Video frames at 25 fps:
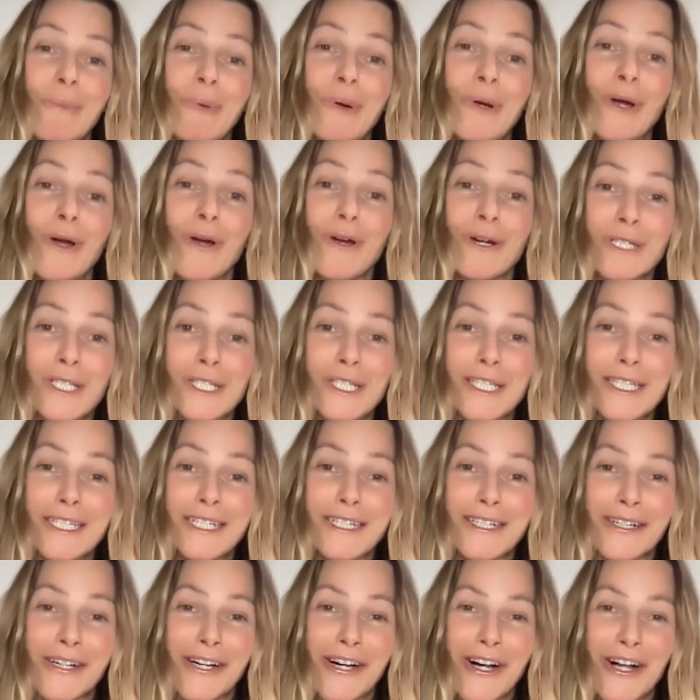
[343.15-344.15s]

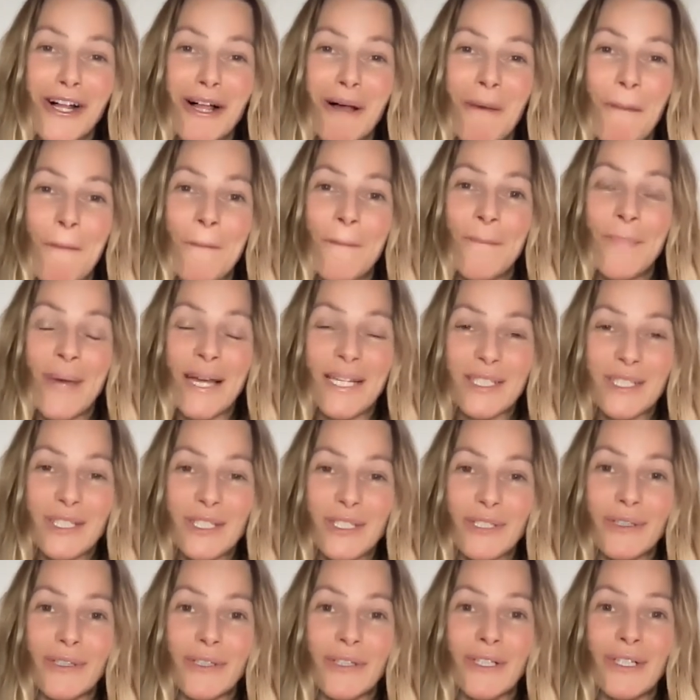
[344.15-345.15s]
personal
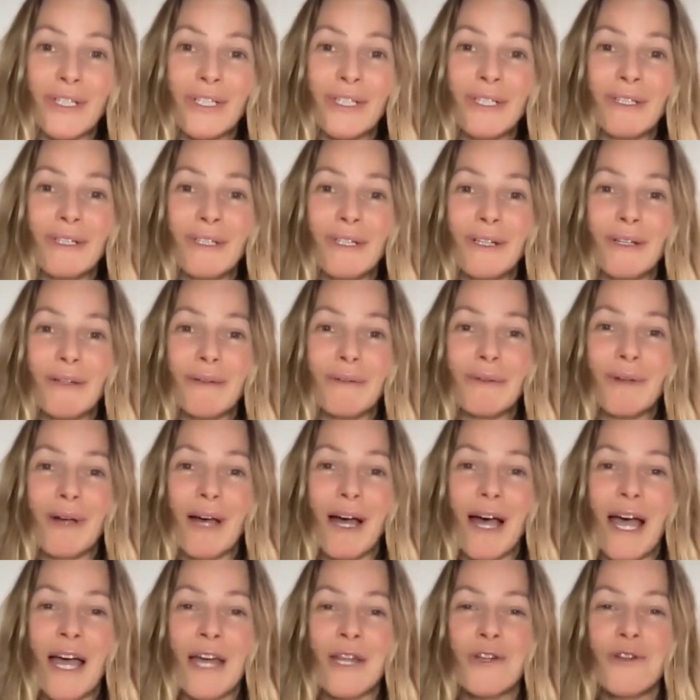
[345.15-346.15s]
mental
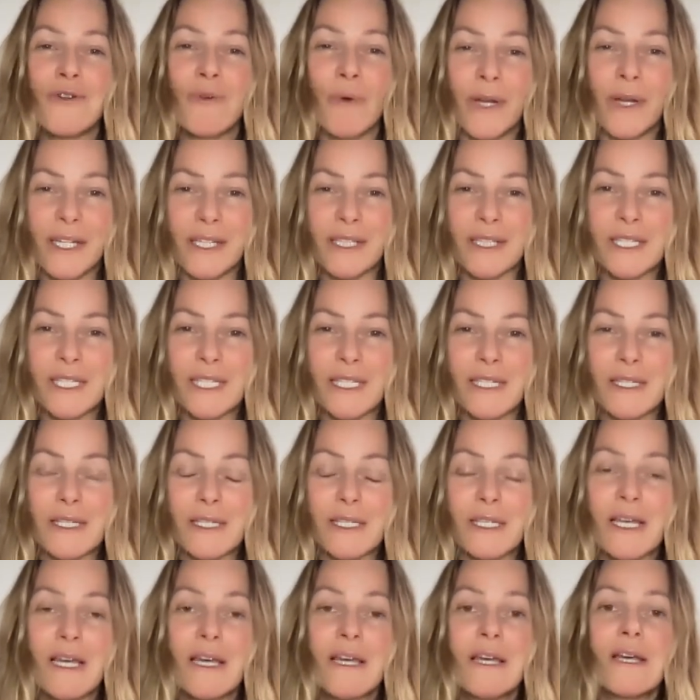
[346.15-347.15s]

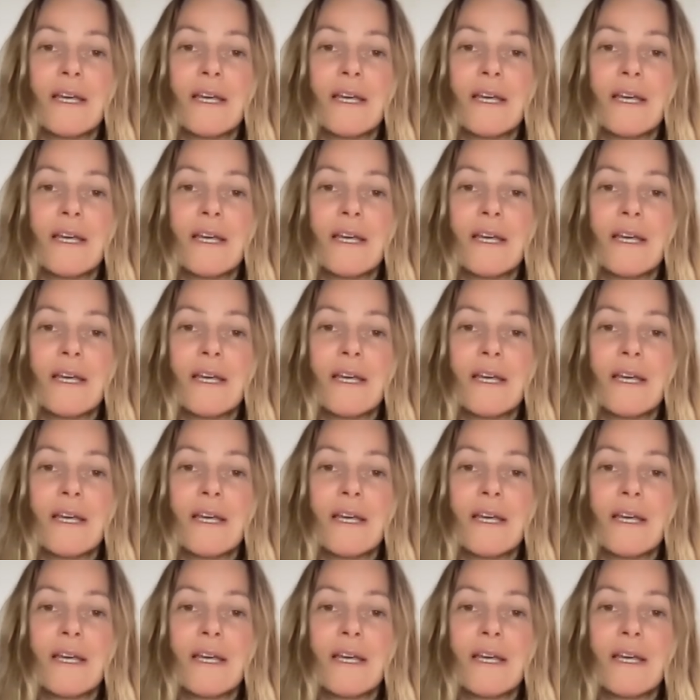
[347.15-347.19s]
annoyances.